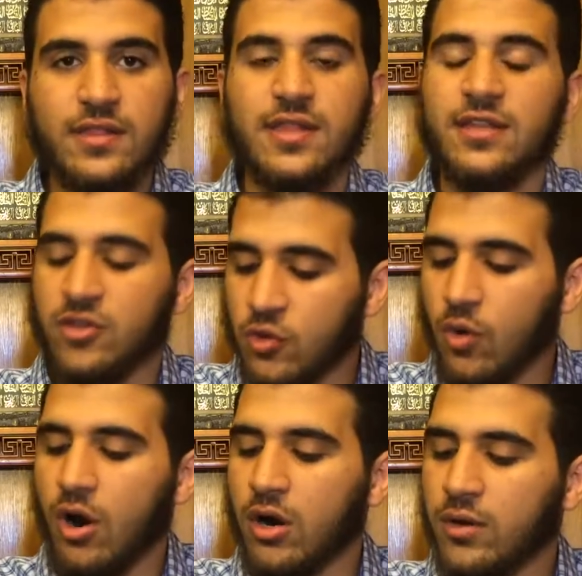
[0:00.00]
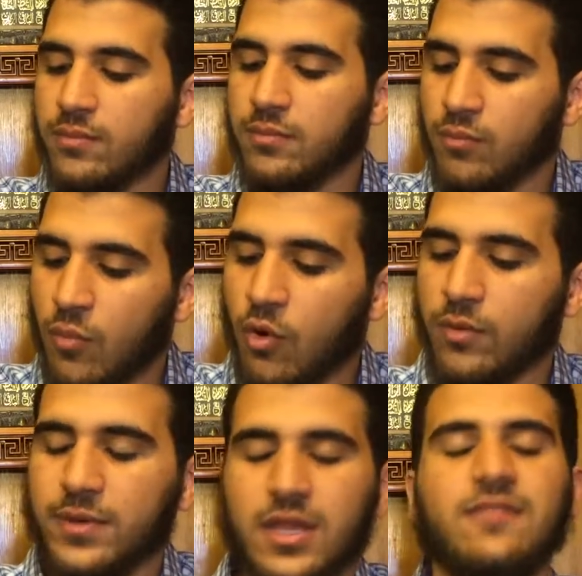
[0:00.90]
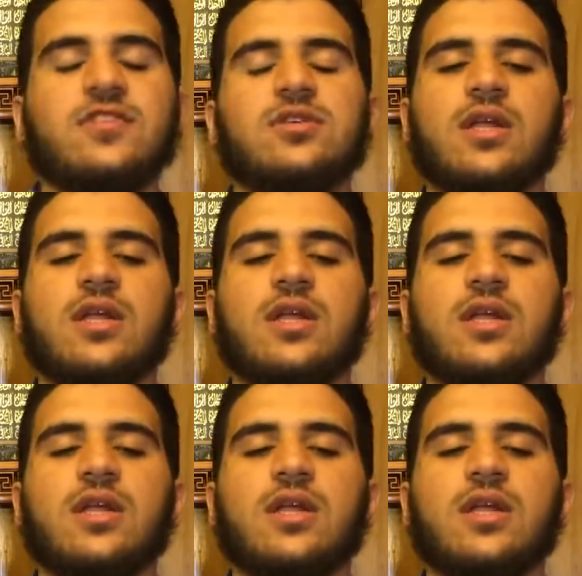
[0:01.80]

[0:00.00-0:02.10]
then you are more beloved